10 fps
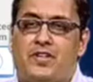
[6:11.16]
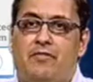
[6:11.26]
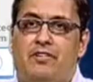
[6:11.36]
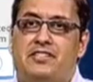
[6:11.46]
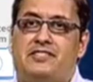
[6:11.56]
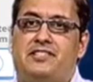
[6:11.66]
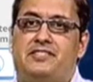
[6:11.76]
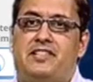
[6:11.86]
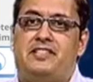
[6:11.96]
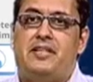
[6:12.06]
which
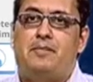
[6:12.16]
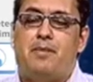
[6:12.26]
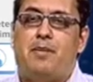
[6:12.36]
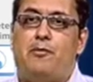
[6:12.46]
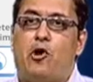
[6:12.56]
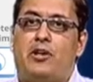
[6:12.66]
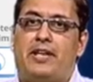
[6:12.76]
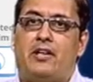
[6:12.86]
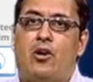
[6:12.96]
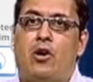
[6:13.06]
assisted them by
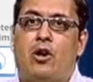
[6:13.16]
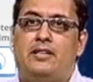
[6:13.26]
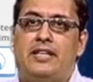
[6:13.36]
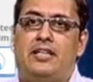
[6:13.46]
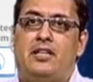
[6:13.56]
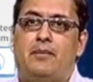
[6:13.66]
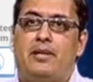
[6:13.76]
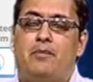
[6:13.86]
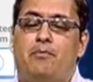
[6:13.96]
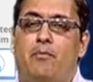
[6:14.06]
blocking all the
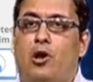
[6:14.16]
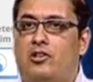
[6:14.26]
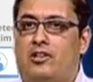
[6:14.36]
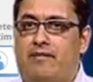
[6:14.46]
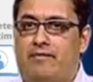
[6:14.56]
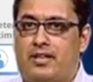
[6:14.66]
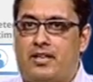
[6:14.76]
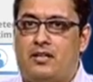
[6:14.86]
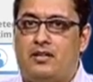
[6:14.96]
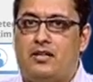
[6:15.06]
incoming bot traffic.
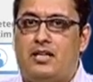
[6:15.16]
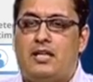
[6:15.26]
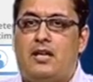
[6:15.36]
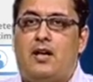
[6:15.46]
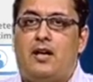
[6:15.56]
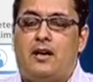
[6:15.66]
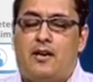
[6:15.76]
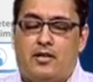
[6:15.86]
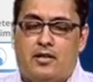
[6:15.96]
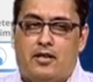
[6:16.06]

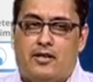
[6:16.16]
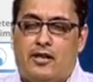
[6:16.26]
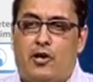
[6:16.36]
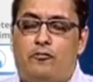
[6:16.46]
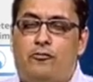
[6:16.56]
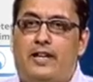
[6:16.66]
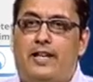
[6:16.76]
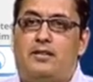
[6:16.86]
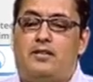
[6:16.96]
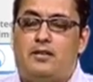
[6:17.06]

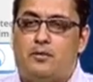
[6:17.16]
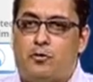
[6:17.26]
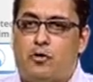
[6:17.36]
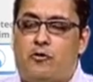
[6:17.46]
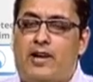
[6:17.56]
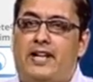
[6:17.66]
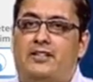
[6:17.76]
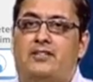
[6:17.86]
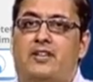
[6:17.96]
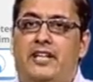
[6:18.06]
Cloudflare
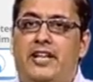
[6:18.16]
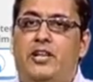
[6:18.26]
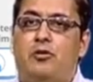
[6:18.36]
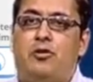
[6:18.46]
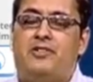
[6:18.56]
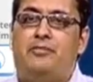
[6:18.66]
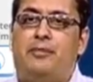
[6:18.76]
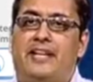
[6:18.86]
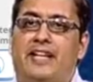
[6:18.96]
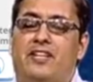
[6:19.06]
provides DDoS
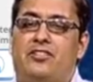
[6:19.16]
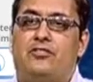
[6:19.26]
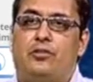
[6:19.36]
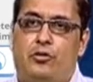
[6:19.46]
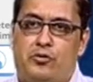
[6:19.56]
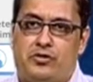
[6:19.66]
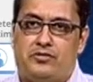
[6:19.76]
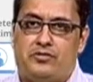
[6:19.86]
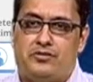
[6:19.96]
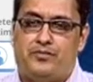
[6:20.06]
mitigation solutions.